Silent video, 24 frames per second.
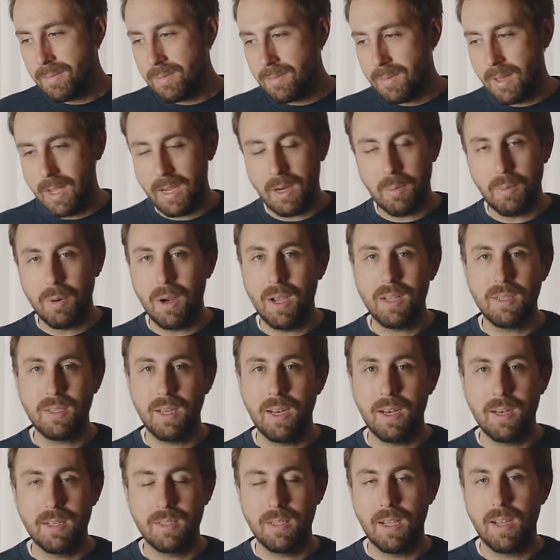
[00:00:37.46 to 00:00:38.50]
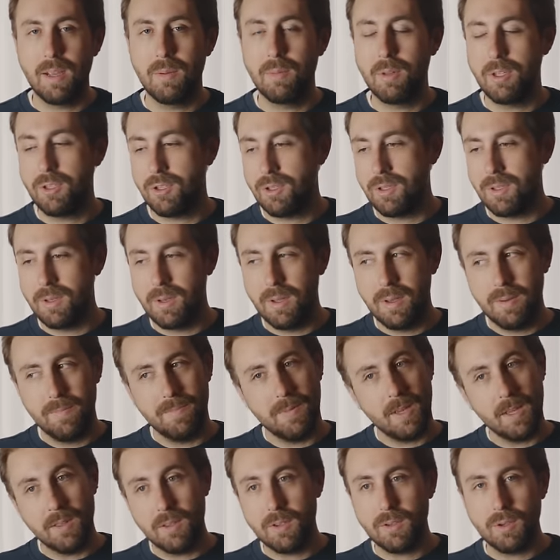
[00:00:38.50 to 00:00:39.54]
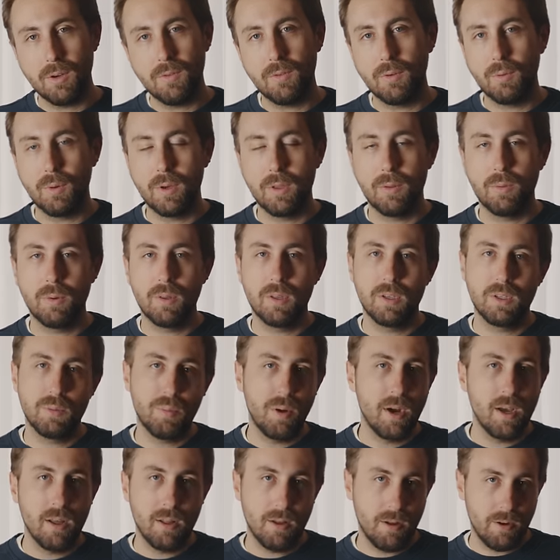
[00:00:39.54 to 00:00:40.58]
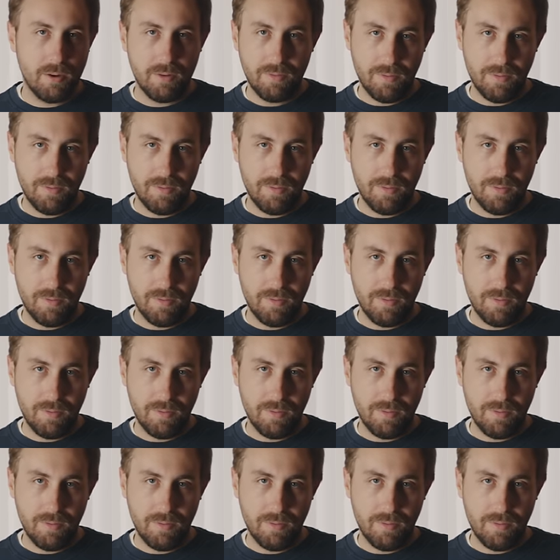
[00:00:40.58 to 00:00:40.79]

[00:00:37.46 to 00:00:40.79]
like a prostate exam, let's just get this over with with a smile on our